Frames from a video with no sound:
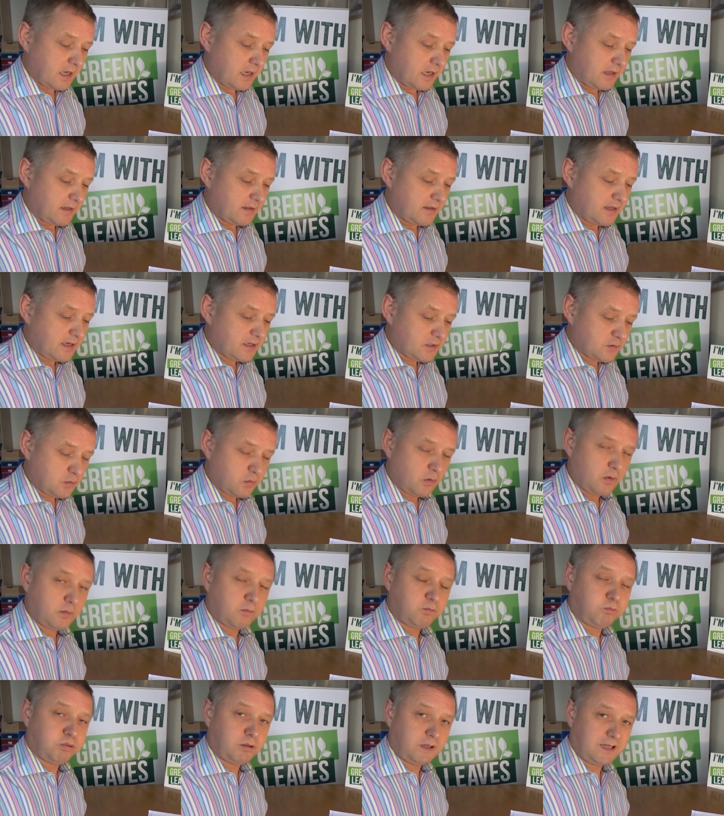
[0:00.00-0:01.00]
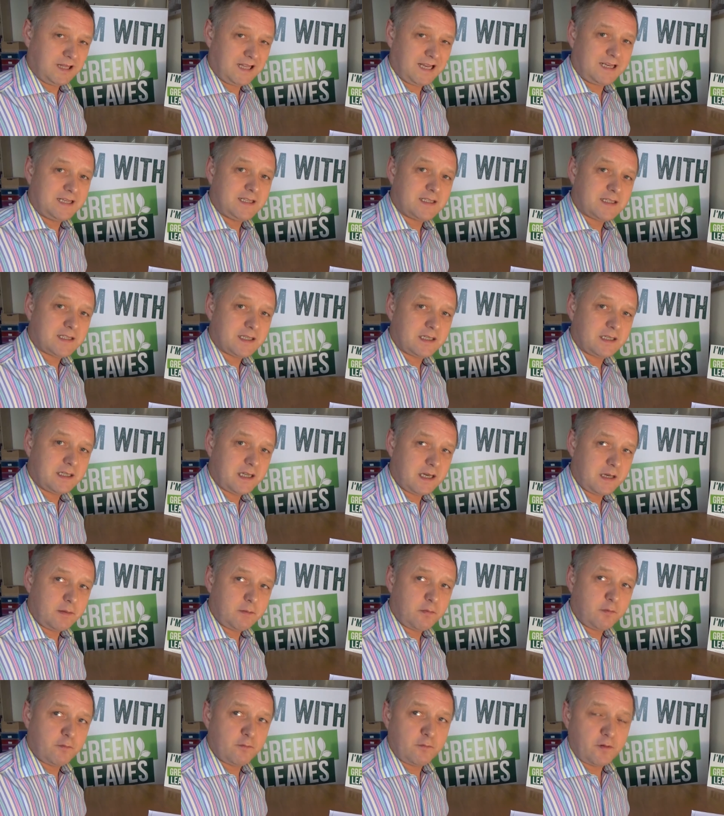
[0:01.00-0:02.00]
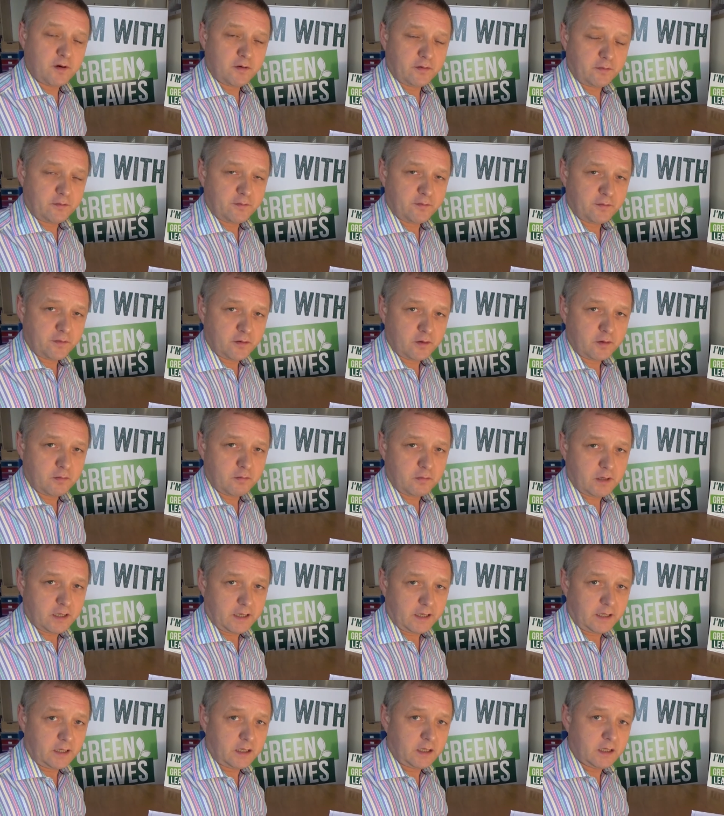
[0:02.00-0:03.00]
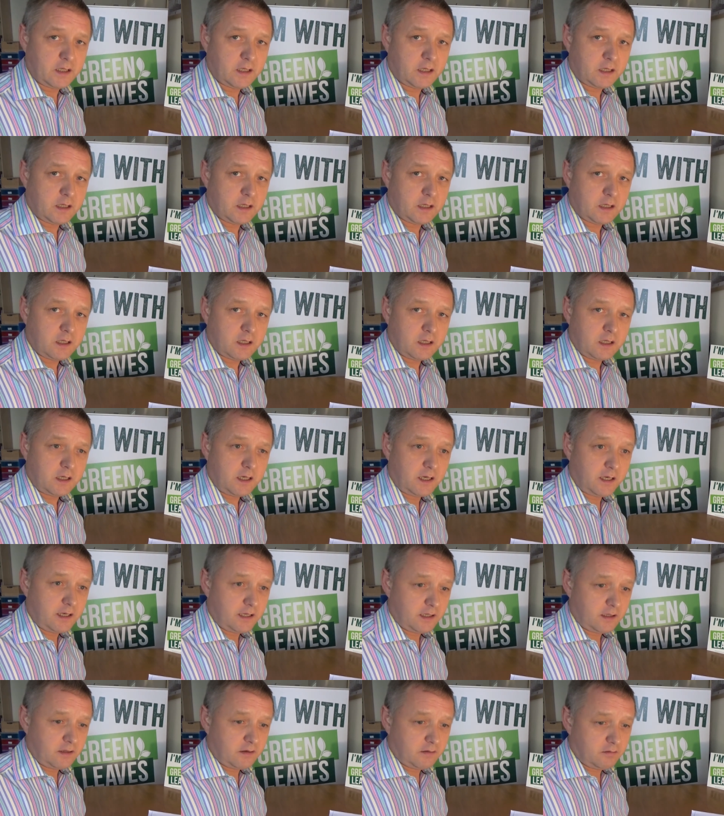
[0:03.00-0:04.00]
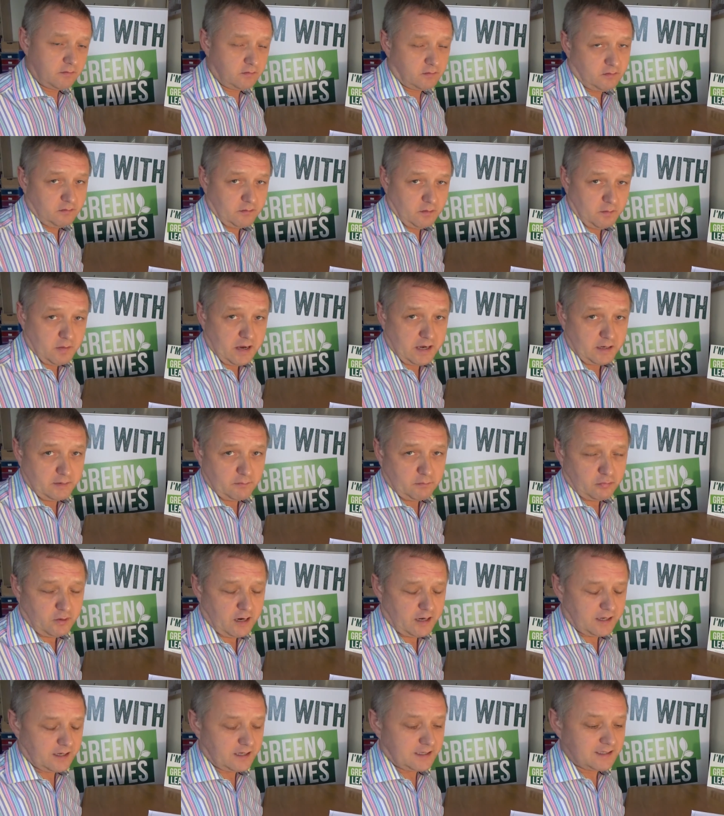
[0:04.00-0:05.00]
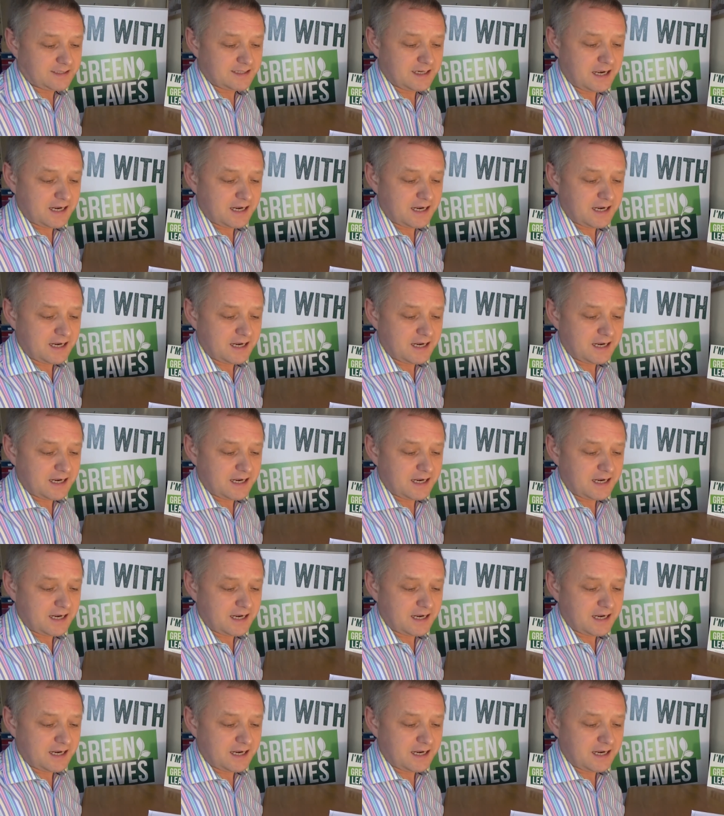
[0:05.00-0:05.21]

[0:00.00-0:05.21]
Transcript: this will place Labour very firmly in the Remain bracket.